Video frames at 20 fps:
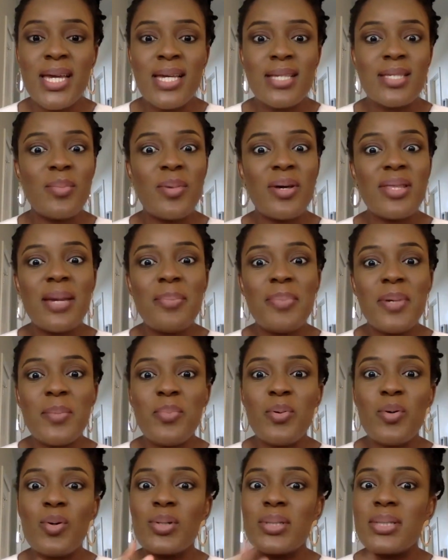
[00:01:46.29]
Some other
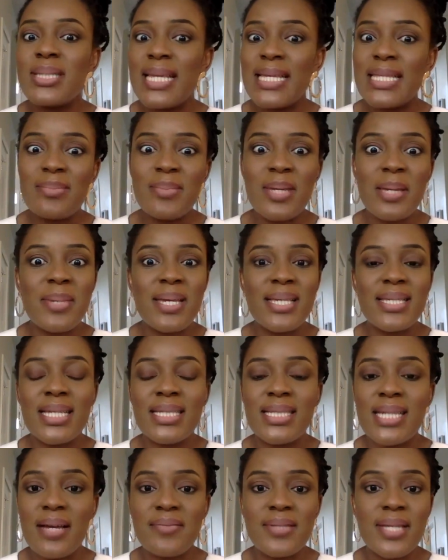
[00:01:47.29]
people sent me a
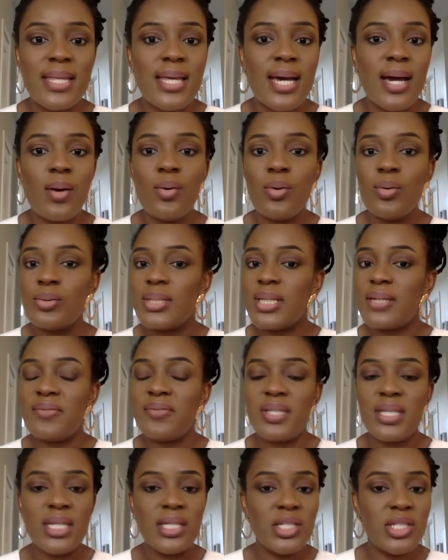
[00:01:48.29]
message after that, oh, they've
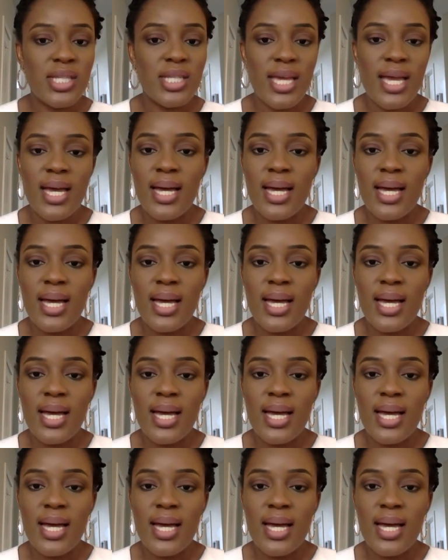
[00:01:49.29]
ditched